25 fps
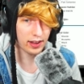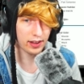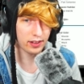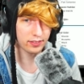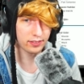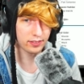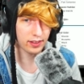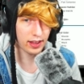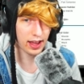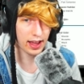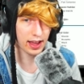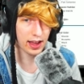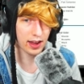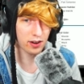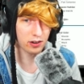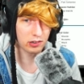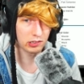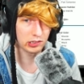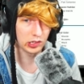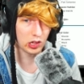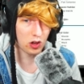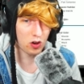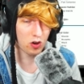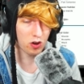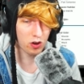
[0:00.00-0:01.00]
hair,
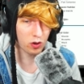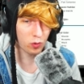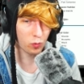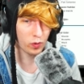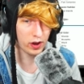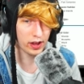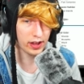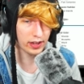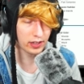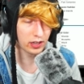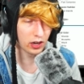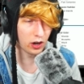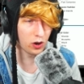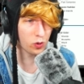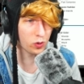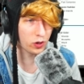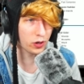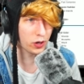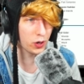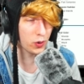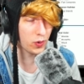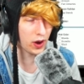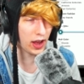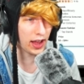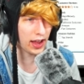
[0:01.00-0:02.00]
long wig,
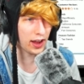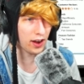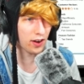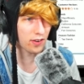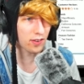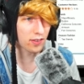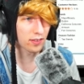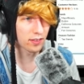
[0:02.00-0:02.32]
Goku hair.